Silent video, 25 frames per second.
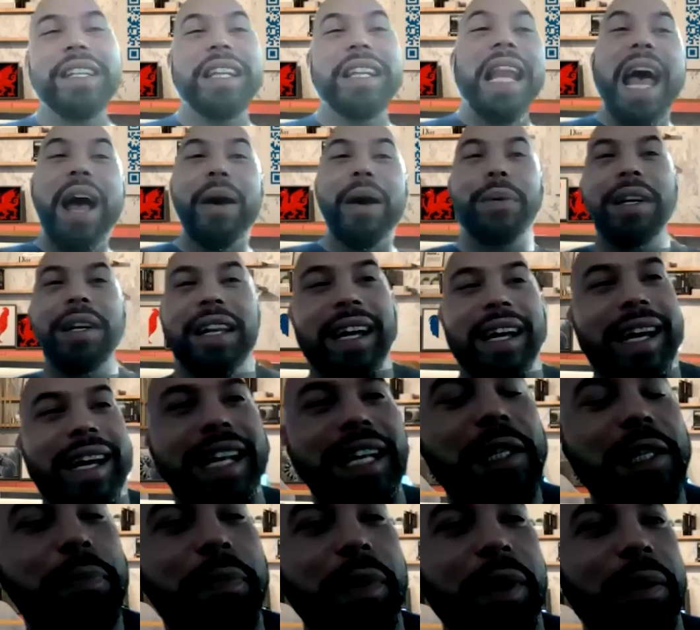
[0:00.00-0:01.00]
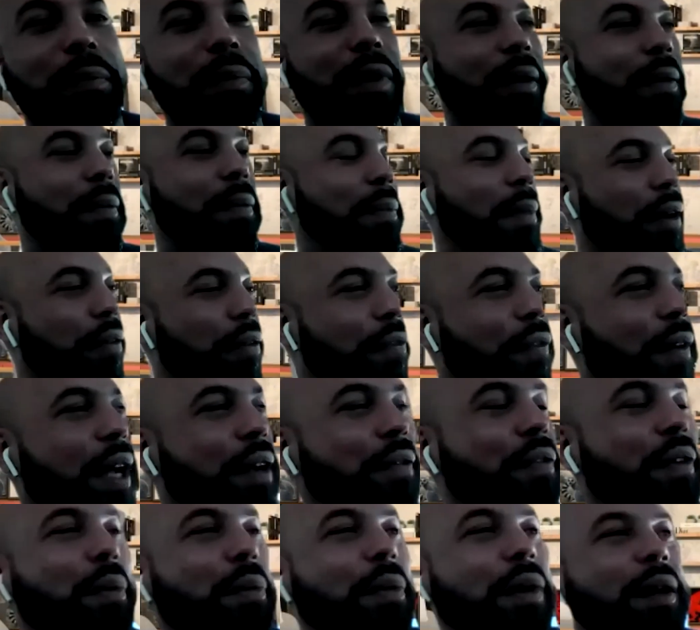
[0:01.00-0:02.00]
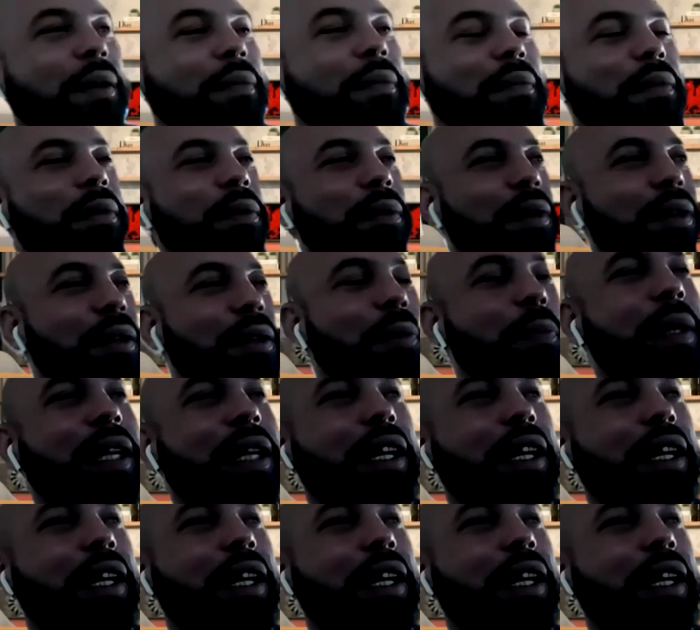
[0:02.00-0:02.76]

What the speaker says: nowadays, but my favourite one when I was a bit